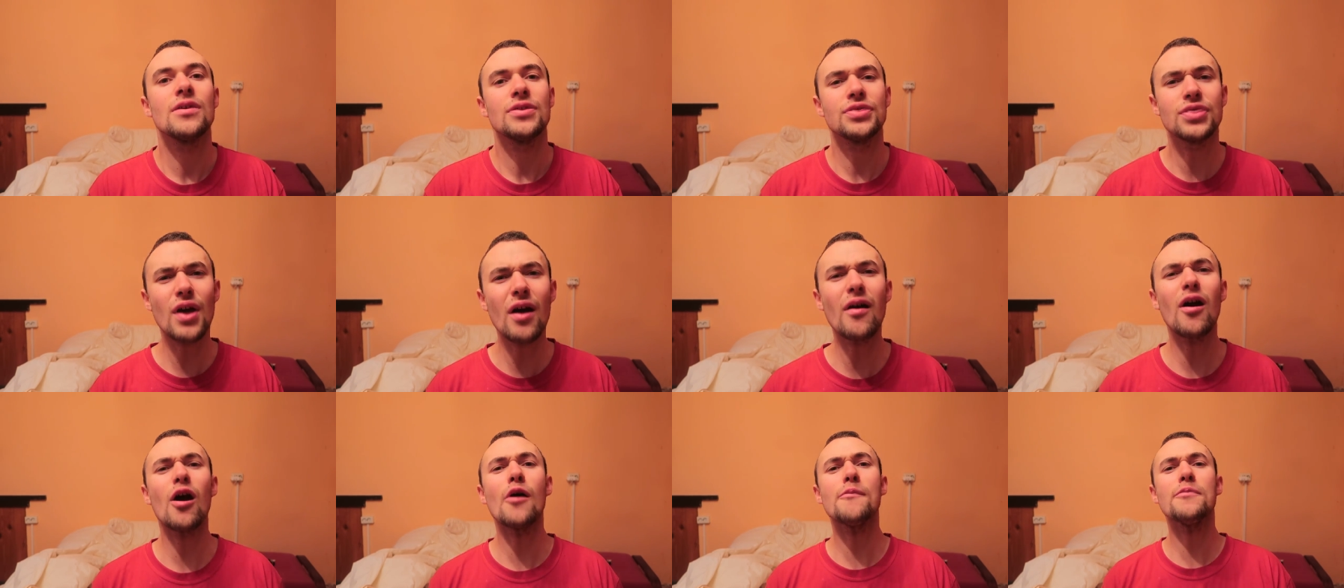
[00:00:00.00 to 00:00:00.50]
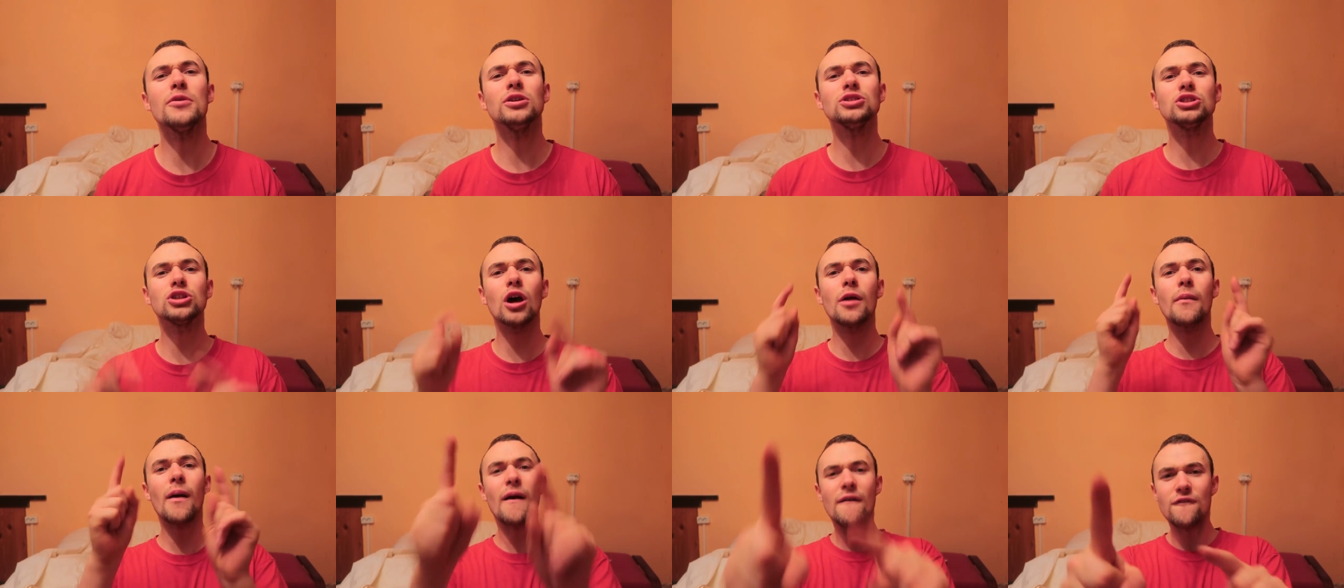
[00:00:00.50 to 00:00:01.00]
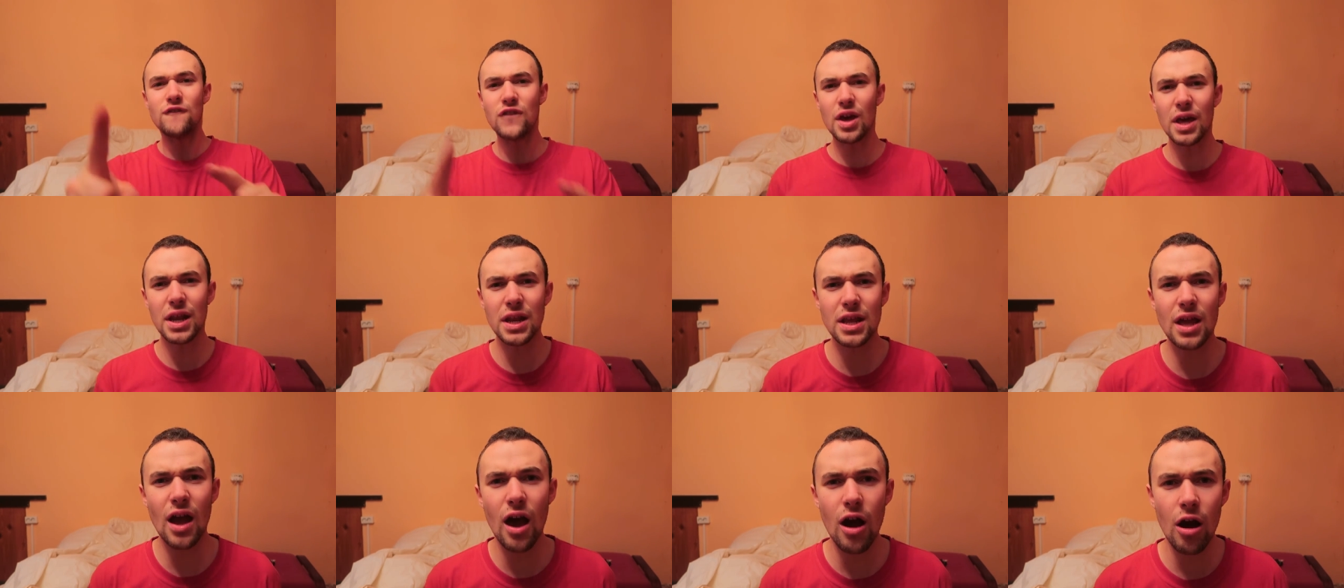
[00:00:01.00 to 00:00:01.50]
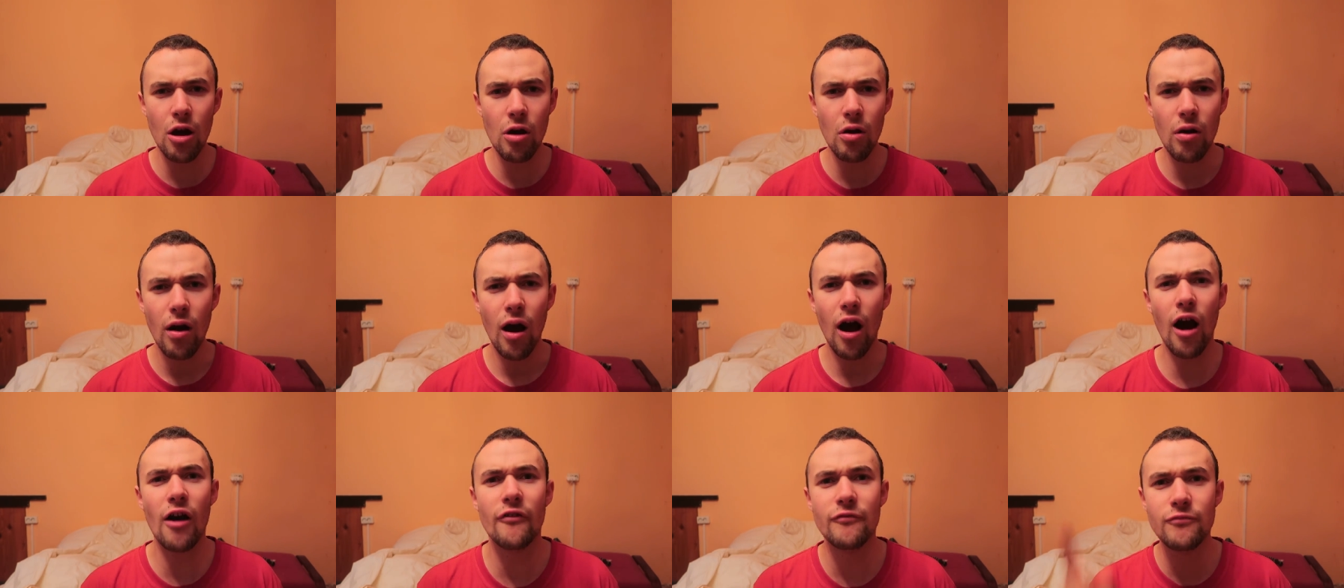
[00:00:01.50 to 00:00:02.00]
So I hope you enjoyed my
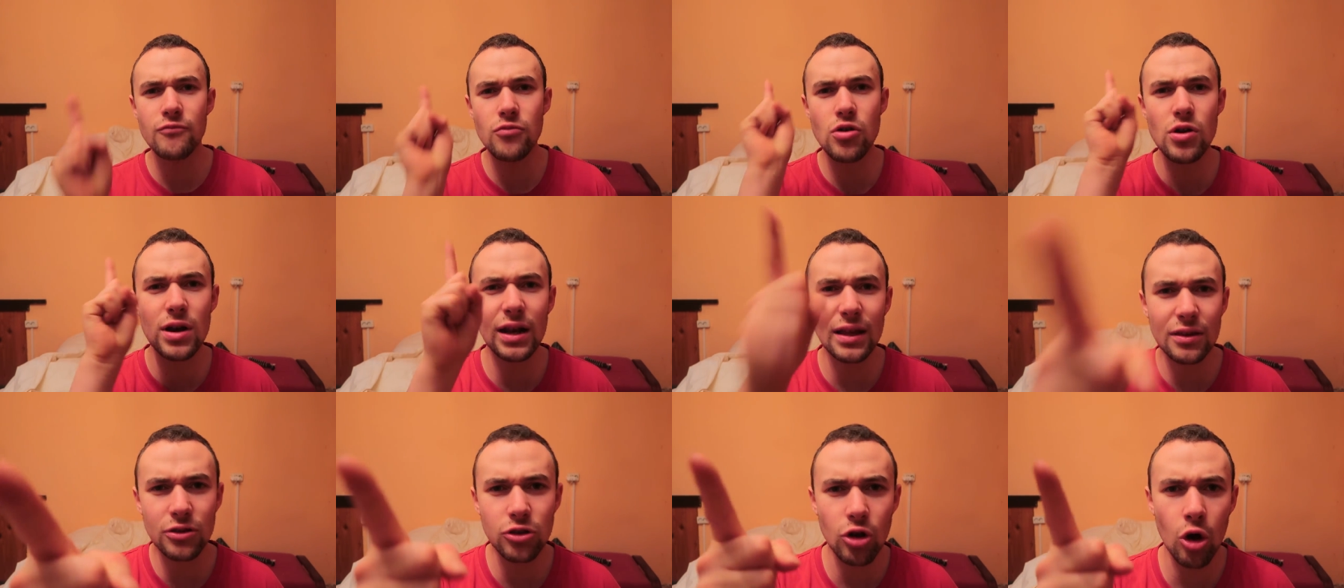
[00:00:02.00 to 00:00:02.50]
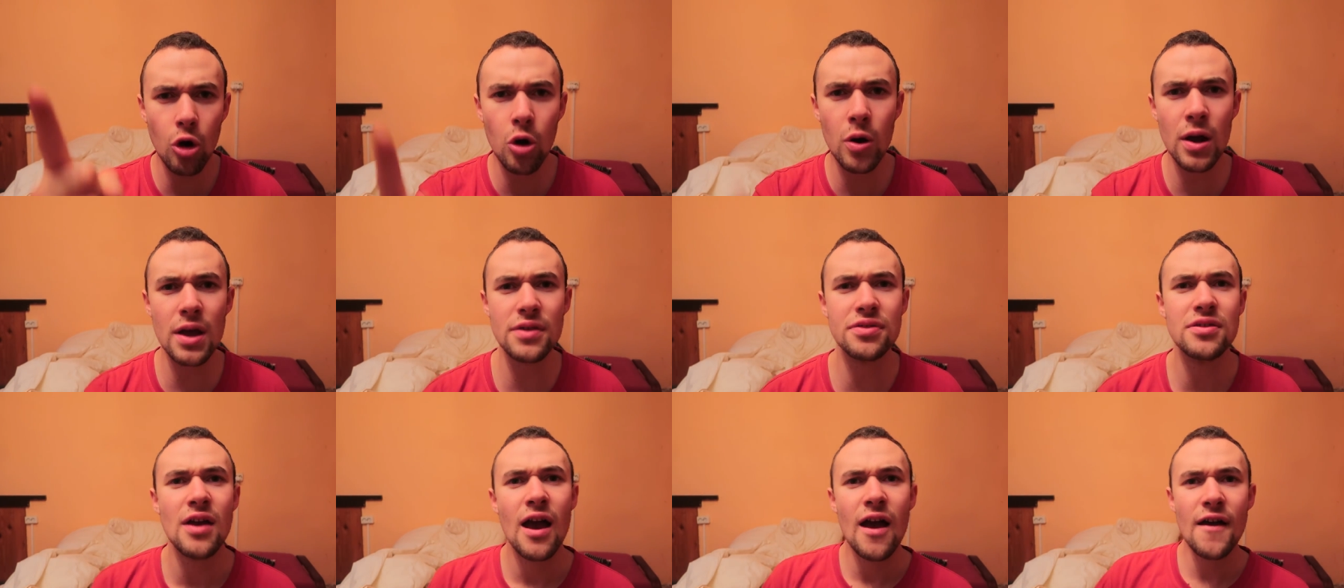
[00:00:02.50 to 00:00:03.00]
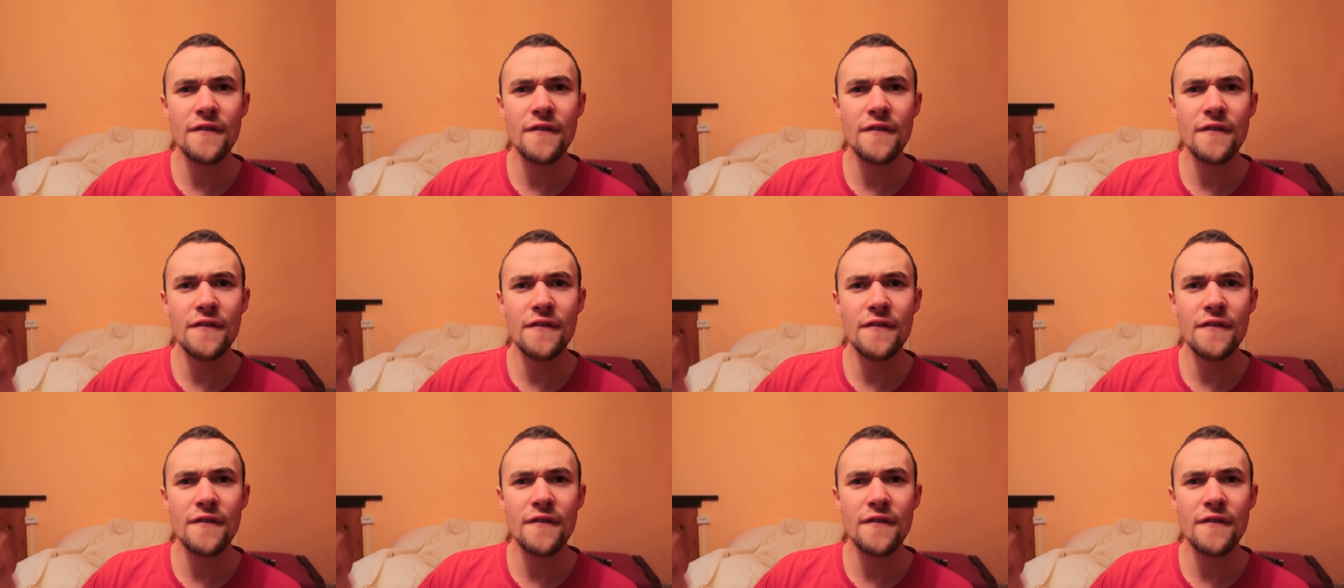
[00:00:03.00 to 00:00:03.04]
video of Moon in Taurus.